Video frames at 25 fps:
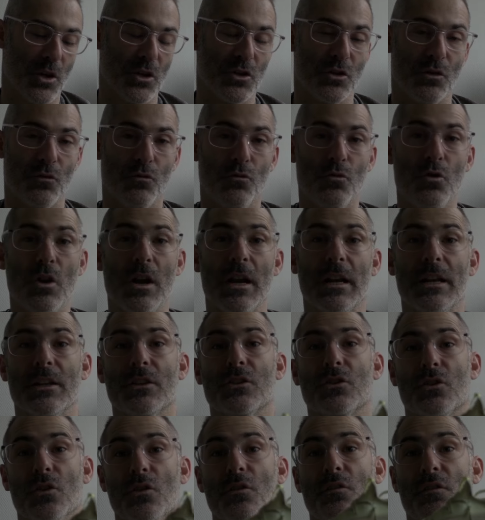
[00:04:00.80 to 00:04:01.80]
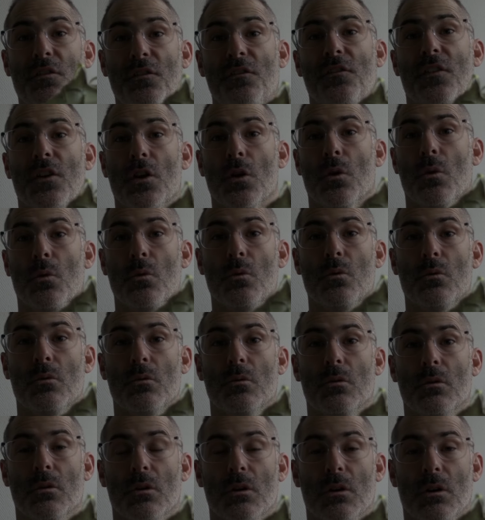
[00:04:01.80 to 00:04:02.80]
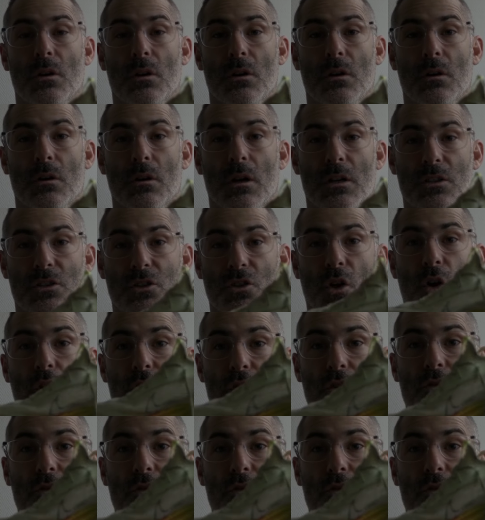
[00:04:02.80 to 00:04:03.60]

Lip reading: because you really do feel as though